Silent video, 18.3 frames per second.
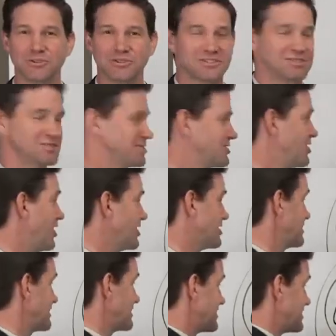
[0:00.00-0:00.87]
Oaks has
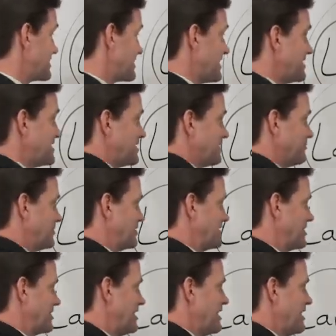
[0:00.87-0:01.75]
talked
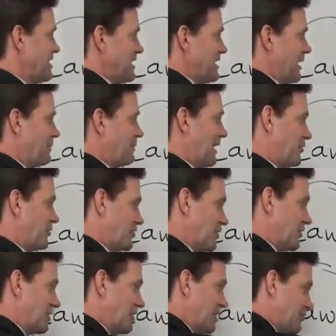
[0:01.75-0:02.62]
extensively about
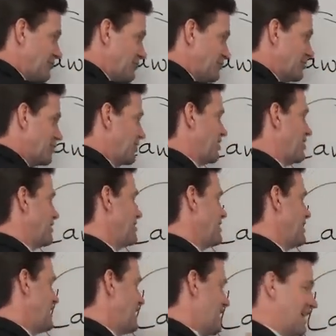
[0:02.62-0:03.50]
the love of God
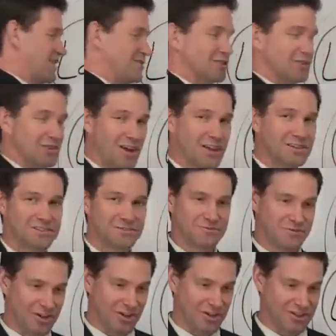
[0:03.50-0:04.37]
and the laws
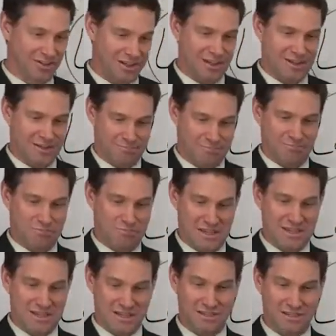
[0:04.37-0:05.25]
of God
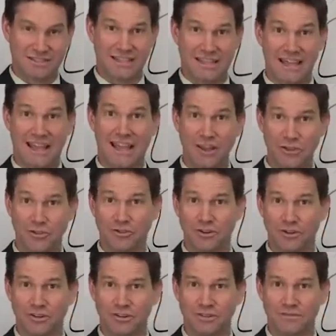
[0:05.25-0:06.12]
being
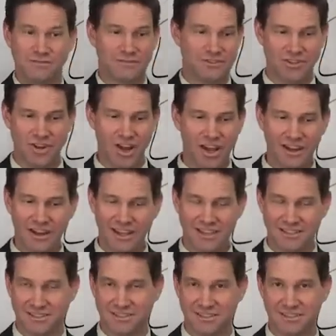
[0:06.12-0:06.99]
together, not
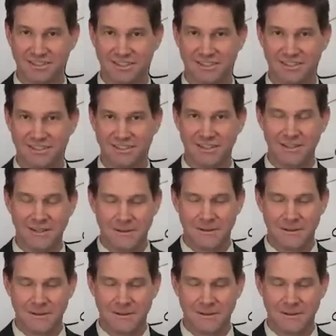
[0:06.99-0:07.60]
isolated.